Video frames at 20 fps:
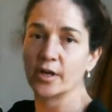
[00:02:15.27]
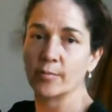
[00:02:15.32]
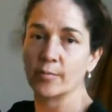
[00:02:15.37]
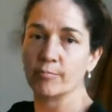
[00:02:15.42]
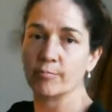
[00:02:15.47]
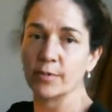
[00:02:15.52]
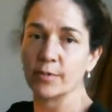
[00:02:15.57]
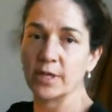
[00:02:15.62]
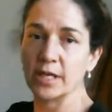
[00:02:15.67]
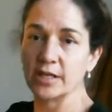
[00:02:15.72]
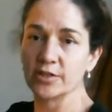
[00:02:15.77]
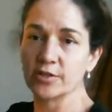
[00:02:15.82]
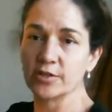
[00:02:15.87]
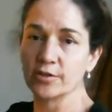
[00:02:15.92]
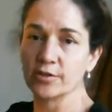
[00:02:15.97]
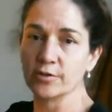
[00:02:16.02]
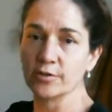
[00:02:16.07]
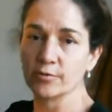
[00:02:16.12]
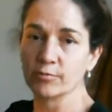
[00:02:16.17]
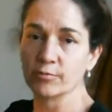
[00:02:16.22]
me
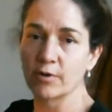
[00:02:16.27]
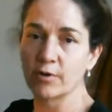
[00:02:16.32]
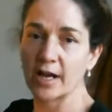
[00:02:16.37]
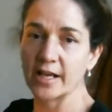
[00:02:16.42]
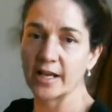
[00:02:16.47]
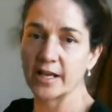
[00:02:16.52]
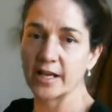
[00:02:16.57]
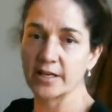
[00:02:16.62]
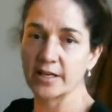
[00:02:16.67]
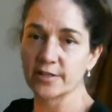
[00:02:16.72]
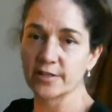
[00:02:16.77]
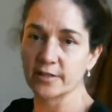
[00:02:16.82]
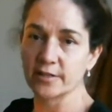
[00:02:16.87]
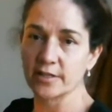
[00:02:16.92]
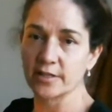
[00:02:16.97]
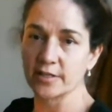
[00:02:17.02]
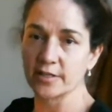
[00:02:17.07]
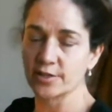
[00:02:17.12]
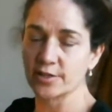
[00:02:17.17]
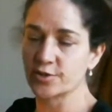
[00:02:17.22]
to raise
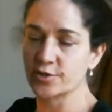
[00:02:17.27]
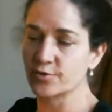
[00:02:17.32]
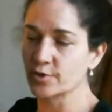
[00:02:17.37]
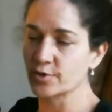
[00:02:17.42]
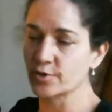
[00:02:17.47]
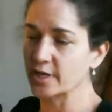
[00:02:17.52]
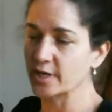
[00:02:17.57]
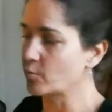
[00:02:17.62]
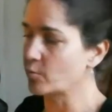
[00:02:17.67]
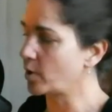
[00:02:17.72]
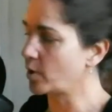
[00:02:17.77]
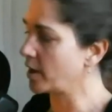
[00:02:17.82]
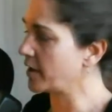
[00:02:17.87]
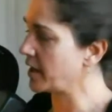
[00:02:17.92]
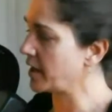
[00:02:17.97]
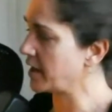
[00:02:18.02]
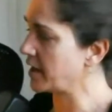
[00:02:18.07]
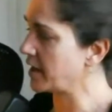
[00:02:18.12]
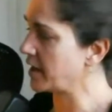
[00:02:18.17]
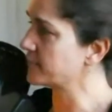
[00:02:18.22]
the string
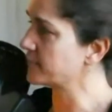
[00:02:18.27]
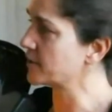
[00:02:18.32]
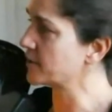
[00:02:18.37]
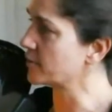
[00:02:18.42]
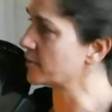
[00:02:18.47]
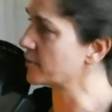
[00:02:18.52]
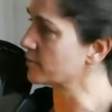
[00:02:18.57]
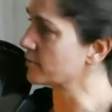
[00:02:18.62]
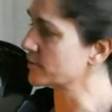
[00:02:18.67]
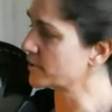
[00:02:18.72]
1/2 tone.